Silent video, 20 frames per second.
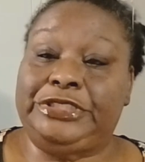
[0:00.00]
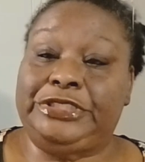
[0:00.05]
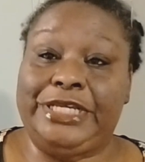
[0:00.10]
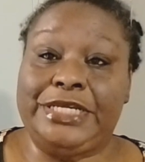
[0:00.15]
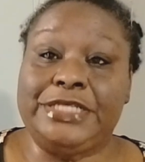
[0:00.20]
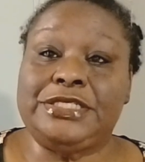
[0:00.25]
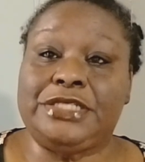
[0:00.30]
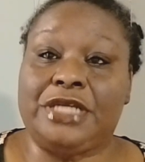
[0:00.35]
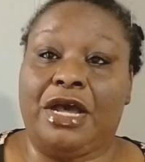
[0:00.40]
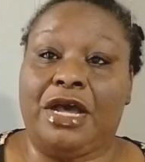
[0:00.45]

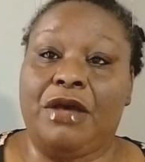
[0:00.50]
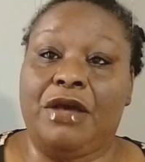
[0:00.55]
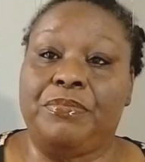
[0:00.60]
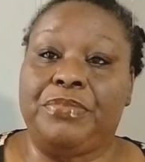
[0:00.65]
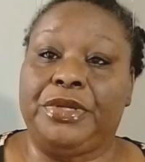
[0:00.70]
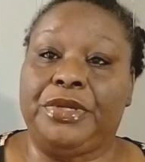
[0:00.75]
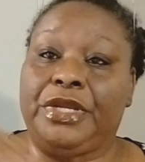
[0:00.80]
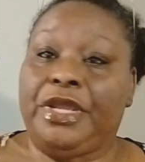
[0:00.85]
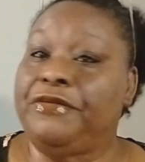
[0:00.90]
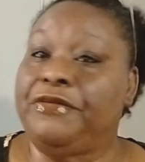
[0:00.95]

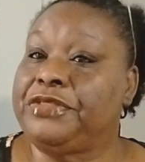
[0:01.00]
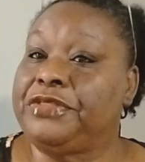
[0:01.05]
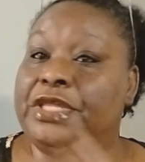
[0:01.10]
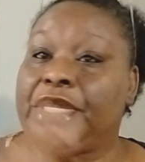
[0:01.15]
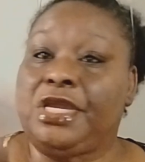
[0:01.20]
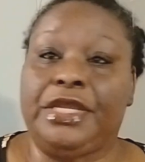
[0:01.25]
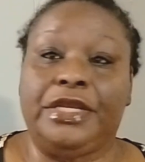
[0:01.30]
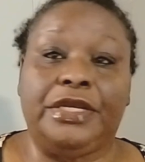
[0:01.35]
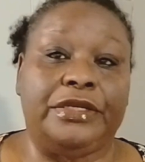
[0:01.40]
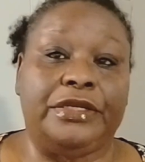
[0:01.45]
desktop and
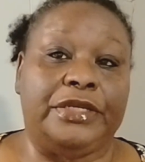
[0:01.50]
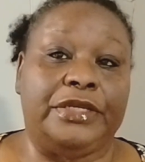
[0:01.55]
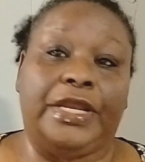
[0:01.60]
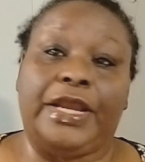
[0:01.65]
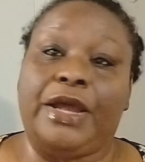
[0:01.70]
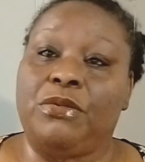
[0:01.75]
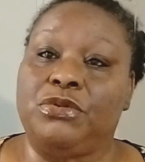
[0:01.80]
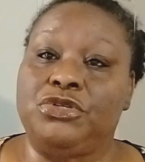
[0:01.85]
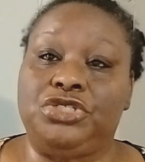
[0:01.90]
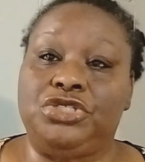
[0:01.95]
everything
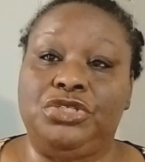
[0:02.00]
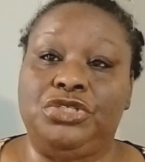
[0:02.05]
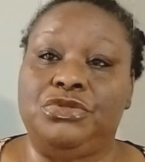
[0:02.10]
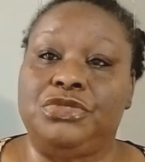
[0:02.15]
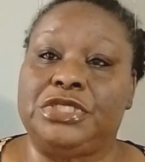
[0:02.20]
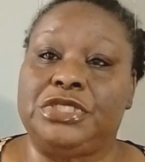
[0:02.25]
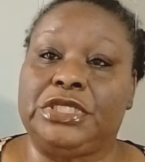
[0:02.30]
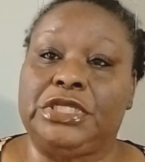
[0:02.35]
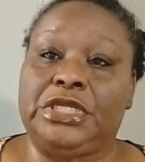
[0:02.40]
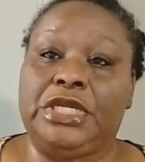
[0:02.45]
that I was
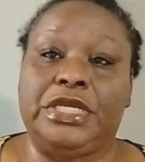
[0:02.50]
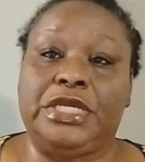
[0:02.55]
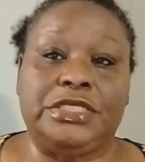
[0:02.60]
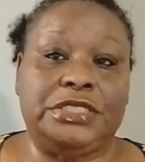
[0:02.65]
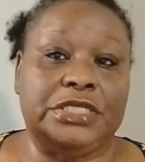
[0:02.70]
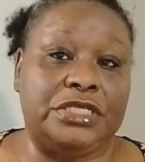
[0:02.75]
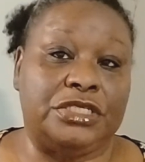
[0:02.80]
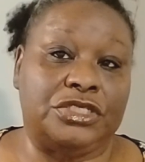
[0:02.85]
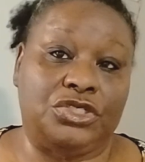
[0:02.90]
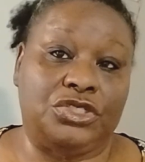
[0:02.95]
using
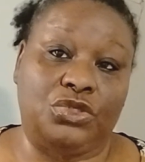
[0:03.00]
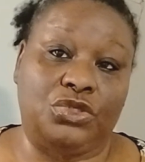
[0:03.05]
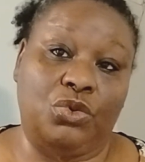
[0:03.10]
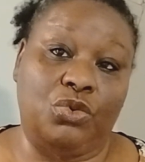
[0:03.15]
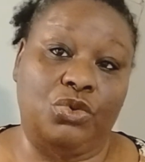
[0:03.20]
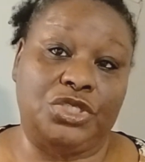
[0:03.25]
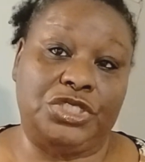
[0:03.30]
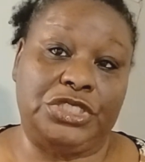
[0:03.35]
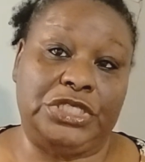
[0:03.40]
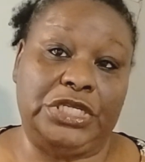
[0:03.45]
is in the
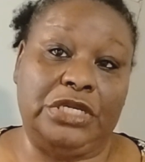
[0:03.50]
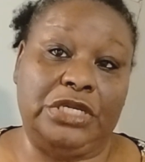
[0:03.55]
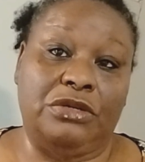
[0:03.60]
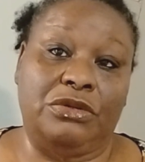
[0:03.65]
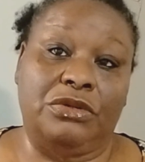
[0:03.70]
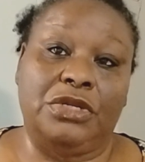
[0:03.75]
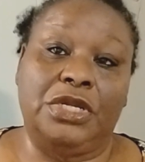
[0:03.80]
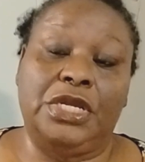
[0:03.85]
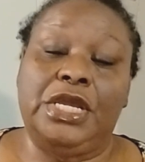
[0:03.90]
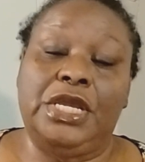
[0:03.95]
storage
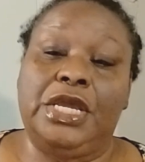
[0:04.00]
still.